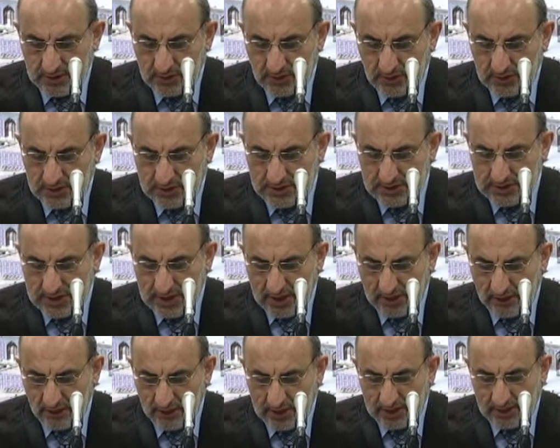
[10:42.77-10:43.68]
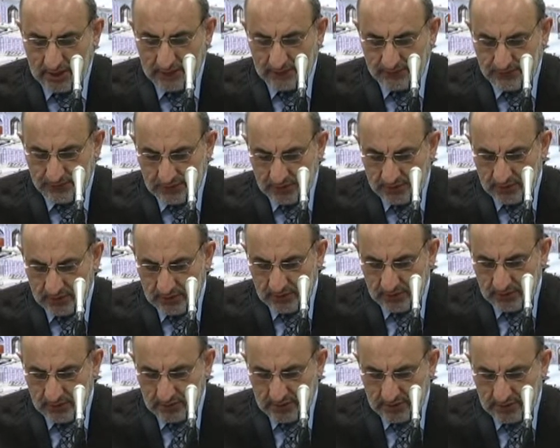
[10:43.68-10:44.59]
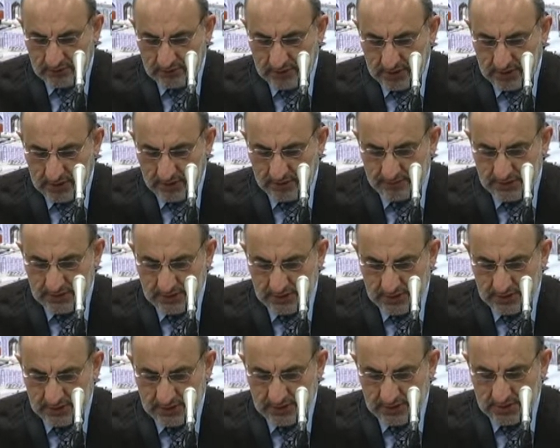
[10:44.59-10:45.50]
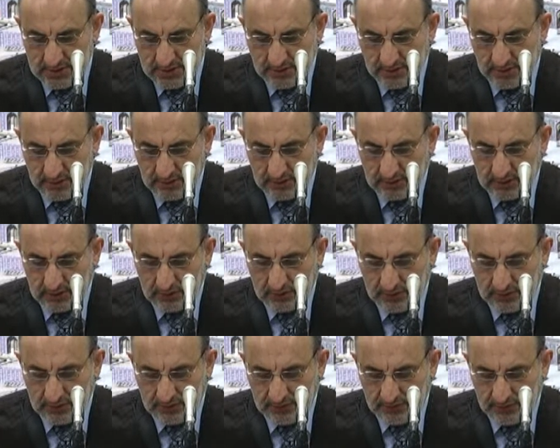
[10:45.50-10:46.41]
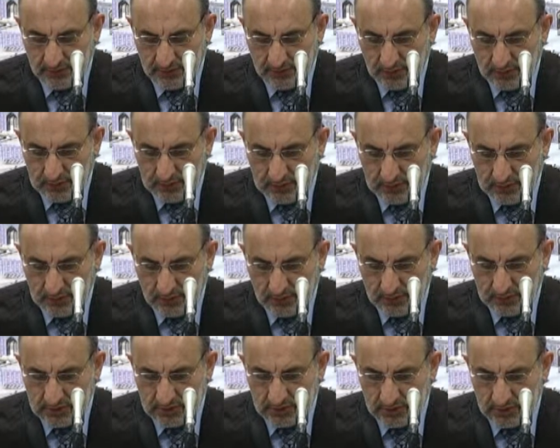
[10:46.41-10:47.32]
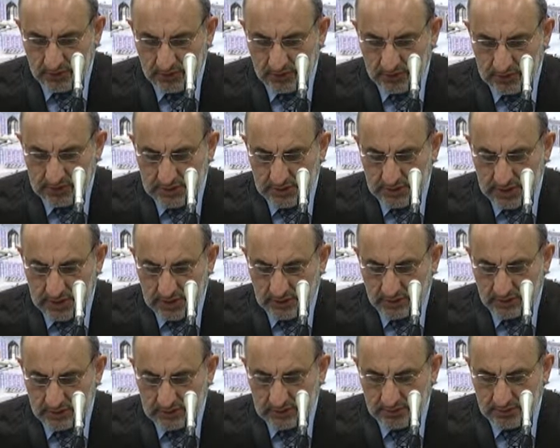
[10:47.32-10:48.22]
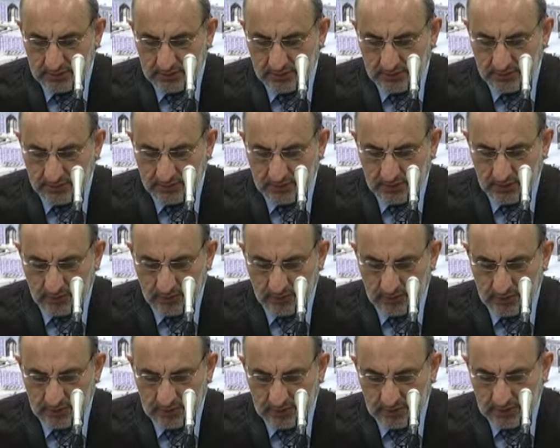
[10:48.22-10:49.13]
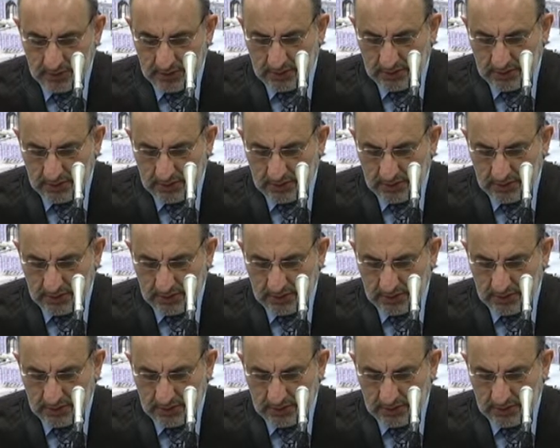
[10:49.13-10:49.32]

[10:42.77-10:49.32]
which is away from the wound becomes najis owing to the fluid which oozes out from the wound,